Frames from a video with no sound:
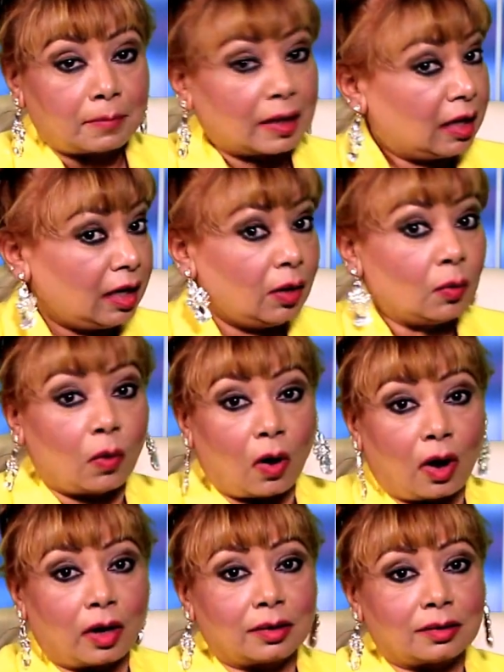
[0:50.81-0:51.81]
He
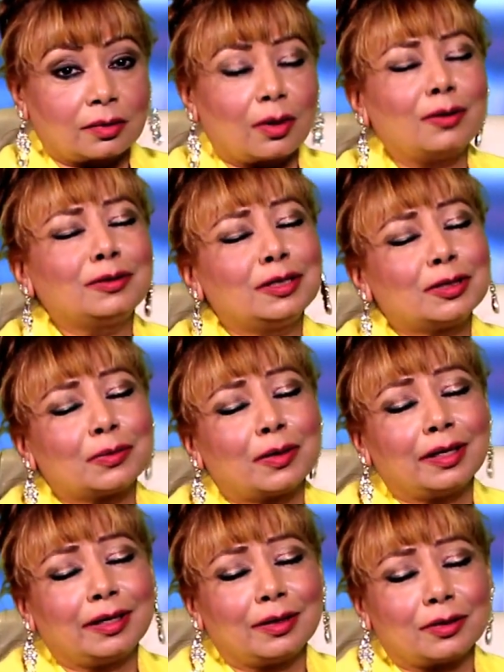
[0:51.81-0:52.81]
was only
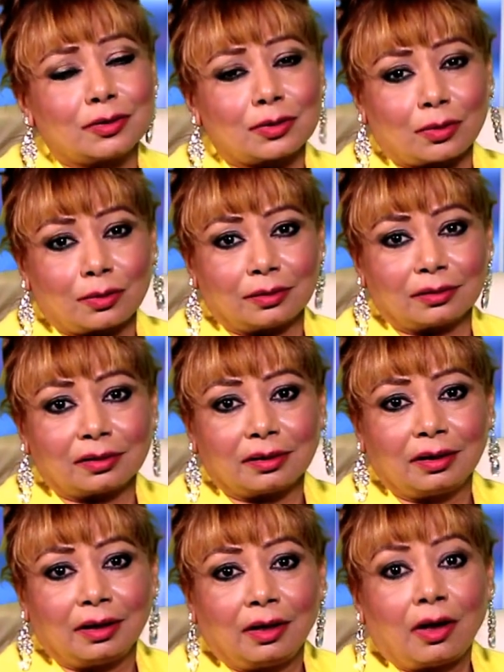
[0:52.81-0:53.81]
20 years old.
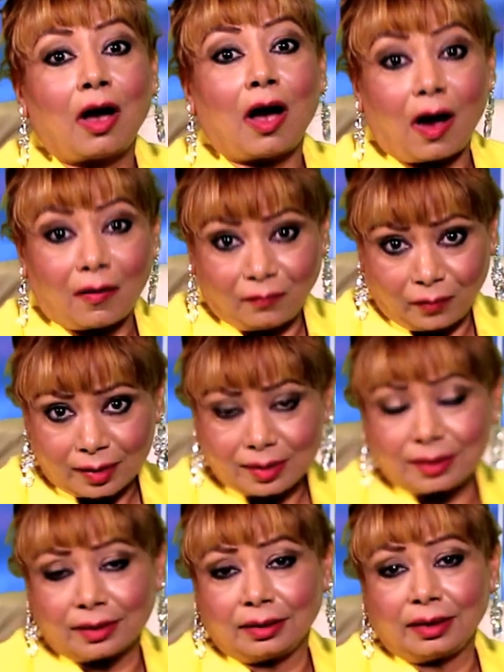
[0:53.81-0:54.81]

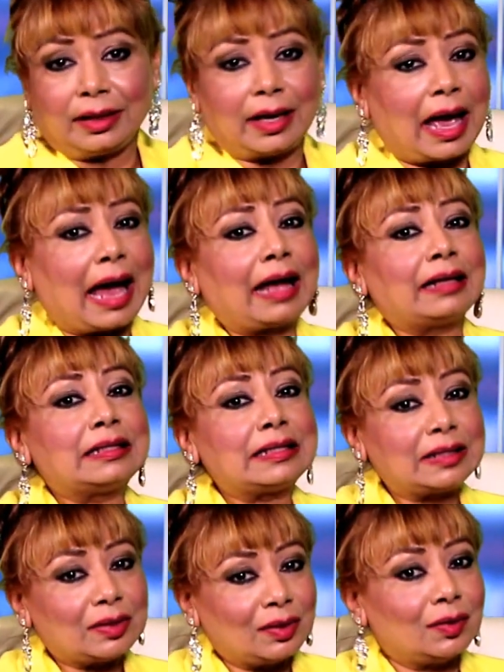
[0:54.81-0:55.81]
Obviously, he had
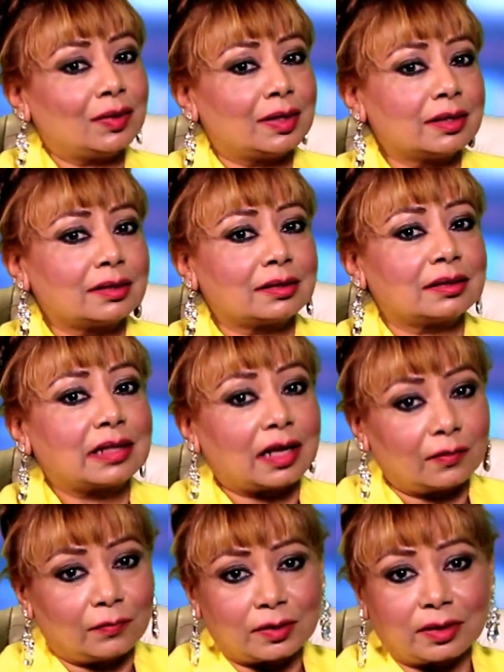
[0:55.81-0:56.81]
serious
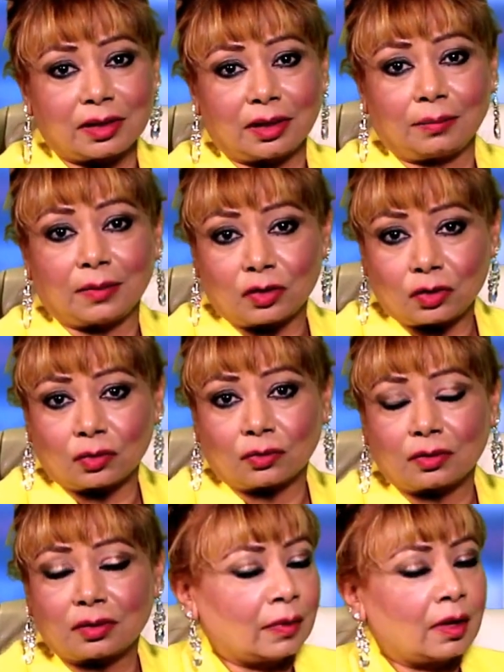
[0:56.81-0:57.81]
self-esteem
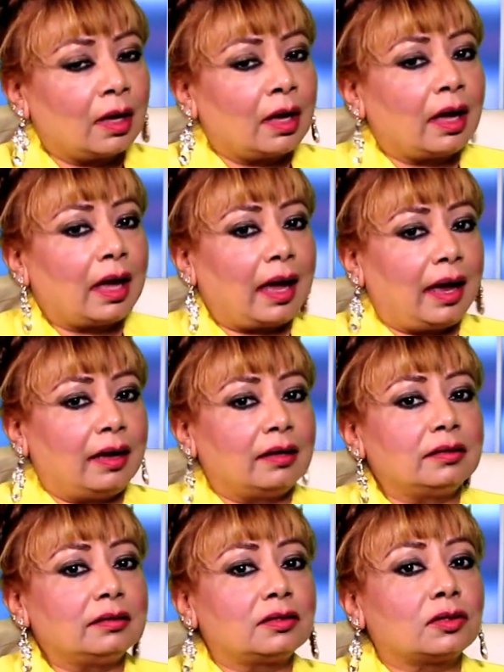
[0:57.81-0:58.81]
issues.
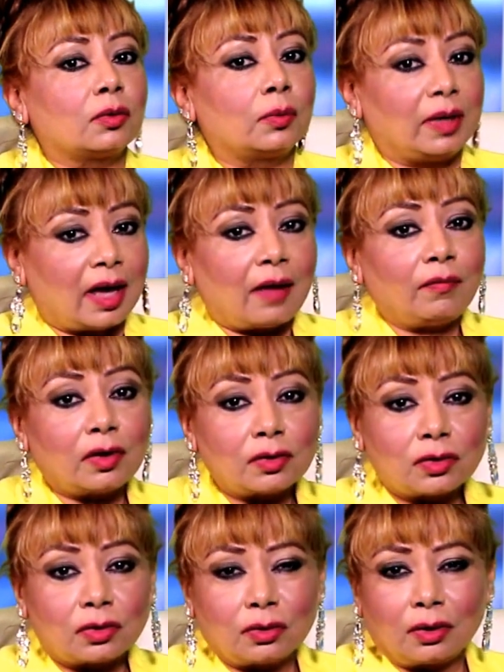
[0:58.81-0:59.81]
And so we have in the
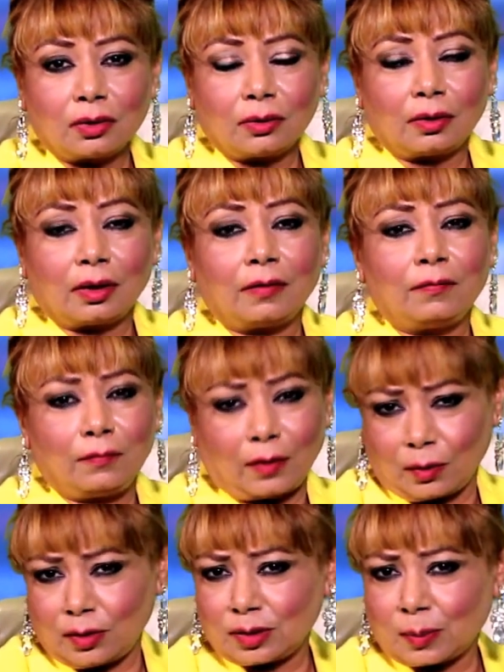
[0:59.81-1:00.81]
studio a
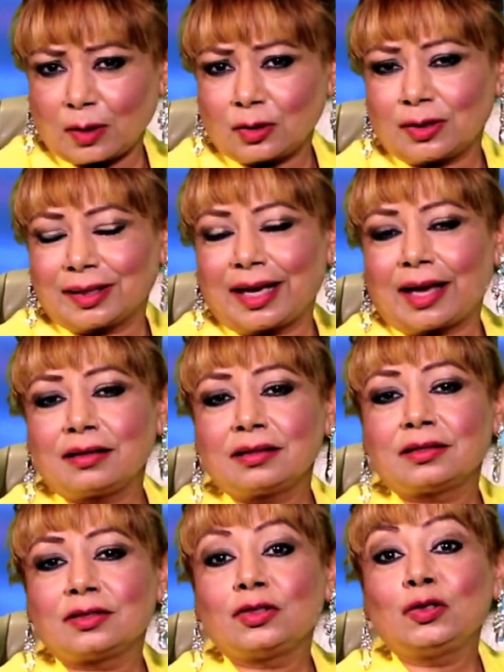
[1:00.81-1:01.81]
very special
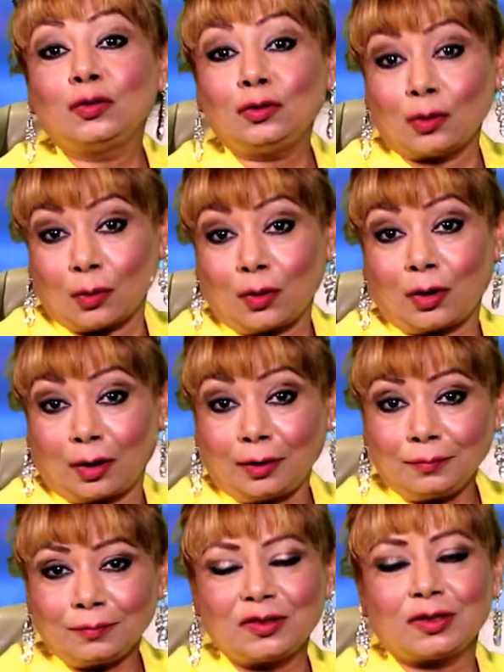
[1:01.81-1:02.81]
guest. You know
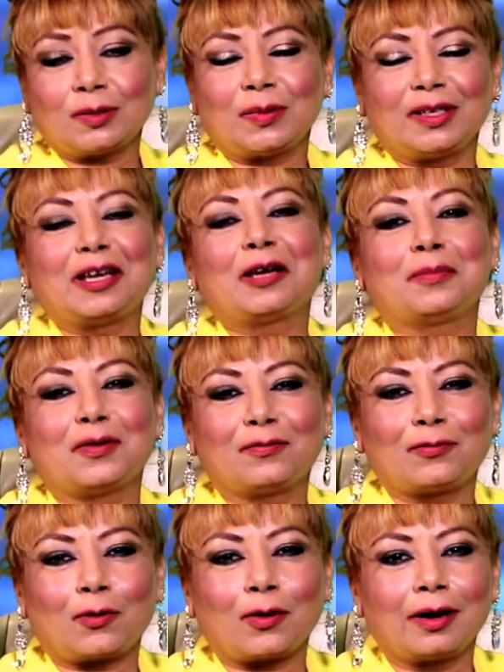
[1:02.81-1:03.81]
her. She's been here
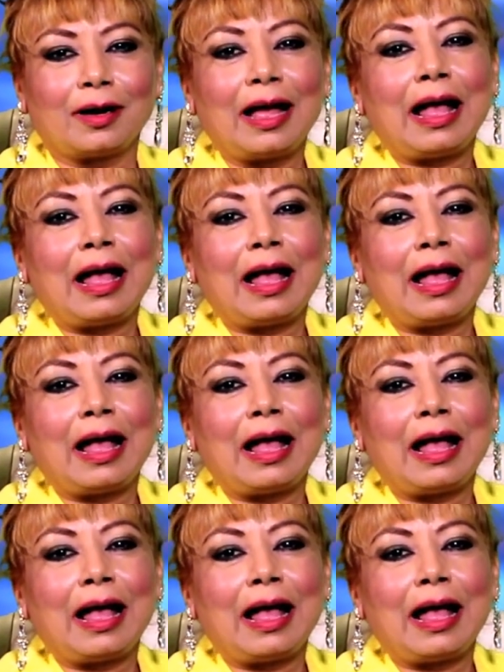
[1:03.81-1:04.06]
before.